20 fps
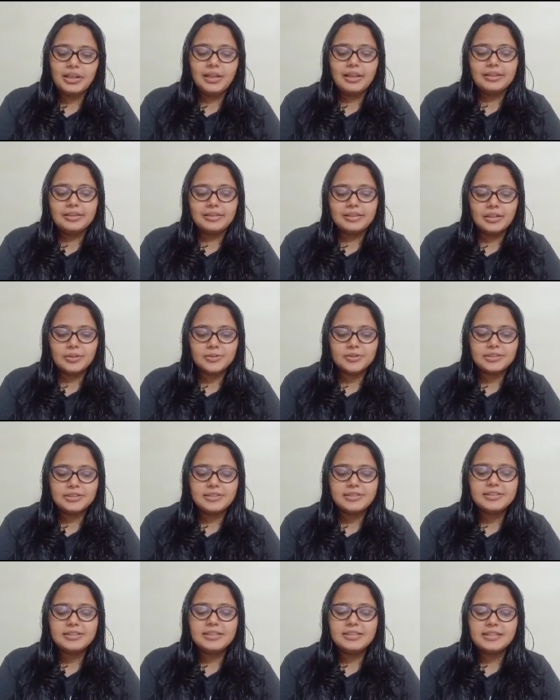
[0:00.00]
Now, this
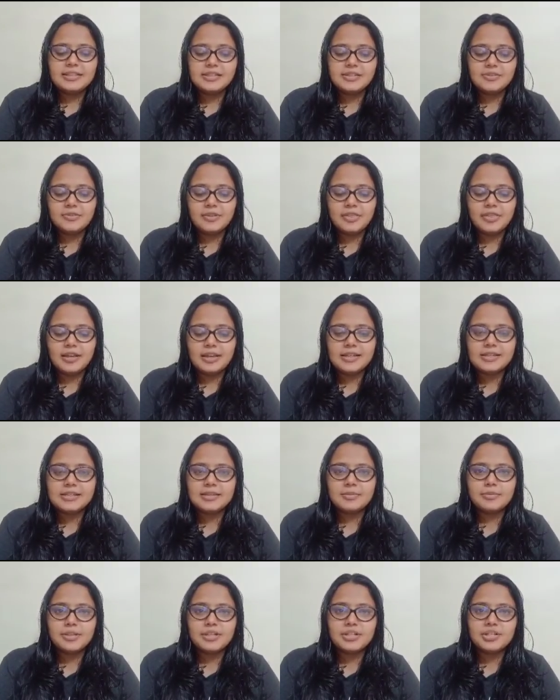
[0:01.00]
deals with the
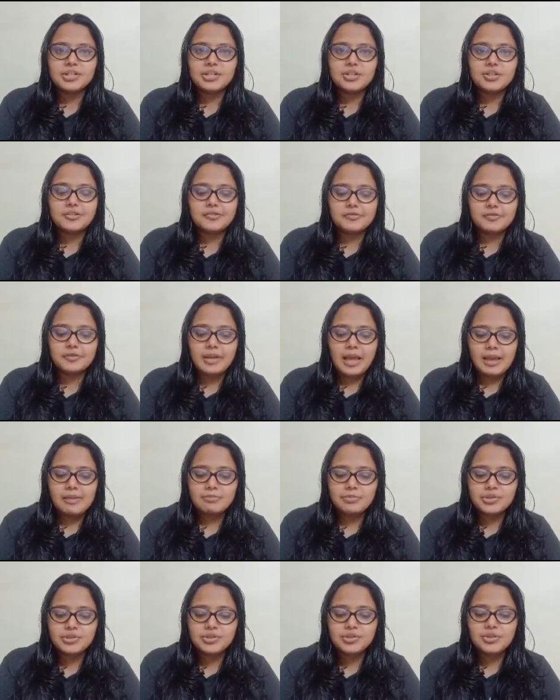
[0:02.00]
examination of
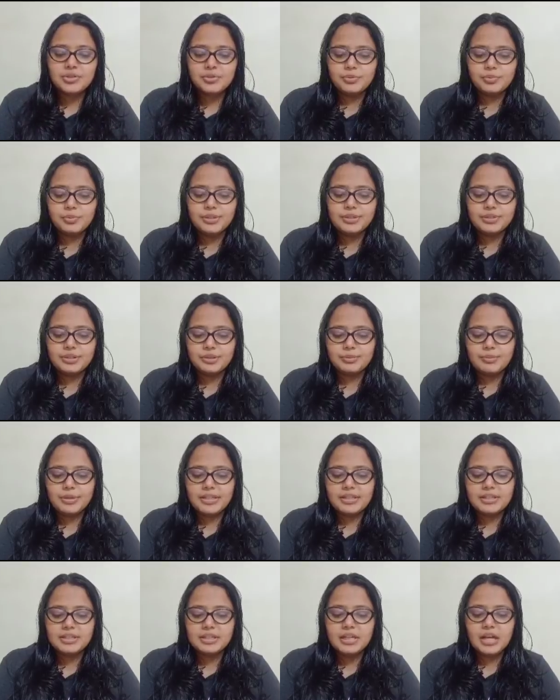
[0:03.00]
damaged human remains